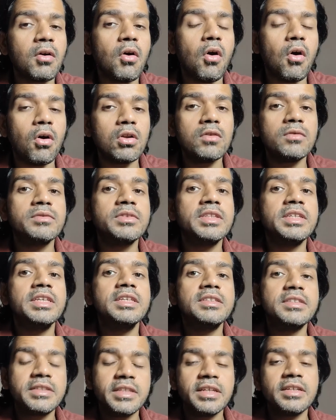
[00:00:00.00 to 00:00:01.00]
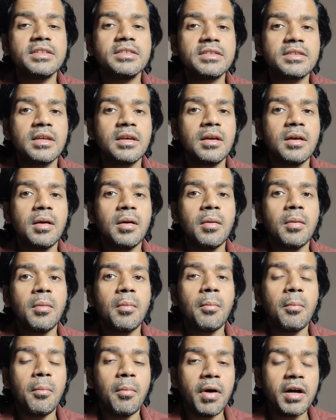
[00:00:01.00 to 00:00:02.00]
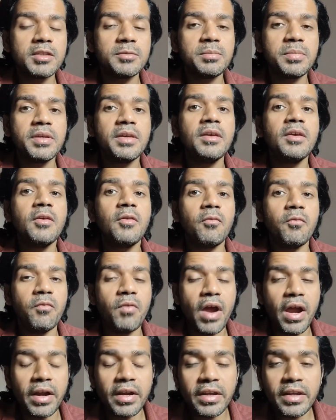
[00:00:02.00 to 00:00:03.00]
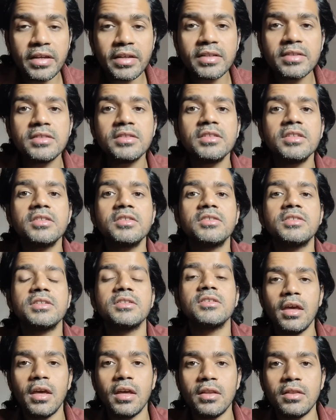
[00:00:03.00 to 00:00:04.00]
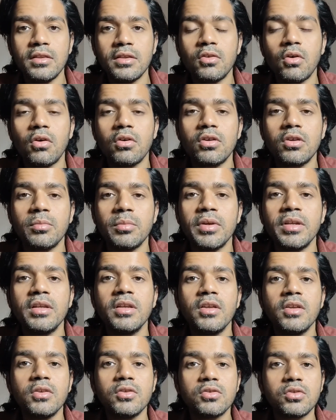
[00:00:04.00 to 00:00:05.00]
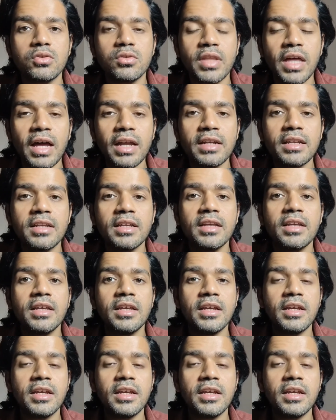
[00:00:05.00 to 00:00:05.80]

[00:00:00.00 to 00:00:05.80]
all of these things must be very consistent in the document so that